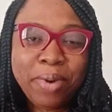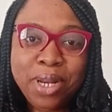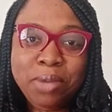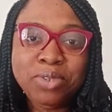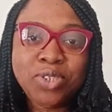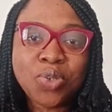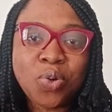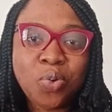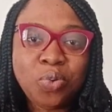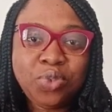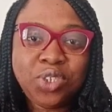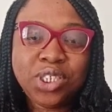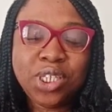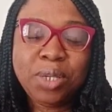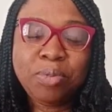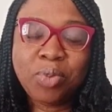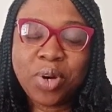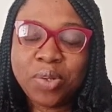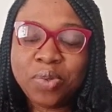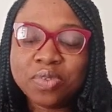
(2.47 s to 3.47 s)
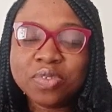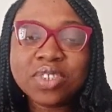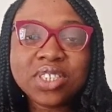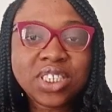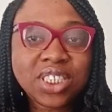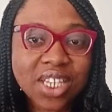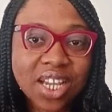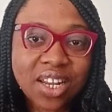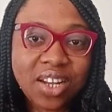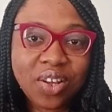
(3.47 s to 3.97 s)
My name is Oluchi Iman. On
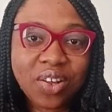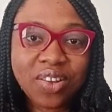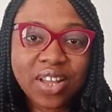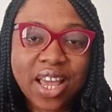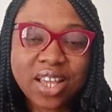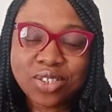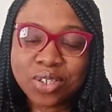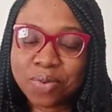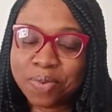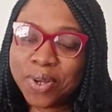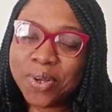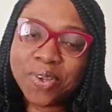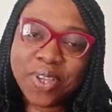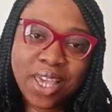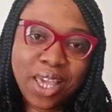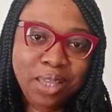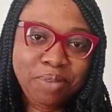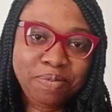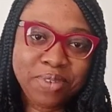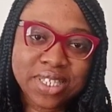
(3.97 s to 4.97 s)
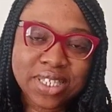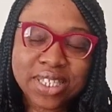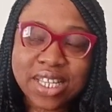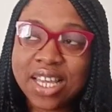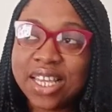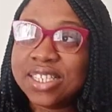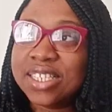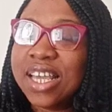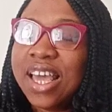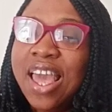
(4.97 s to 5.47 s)
this channel I talk about cake
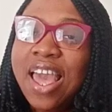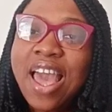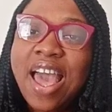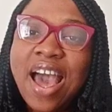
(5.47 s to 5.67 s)
business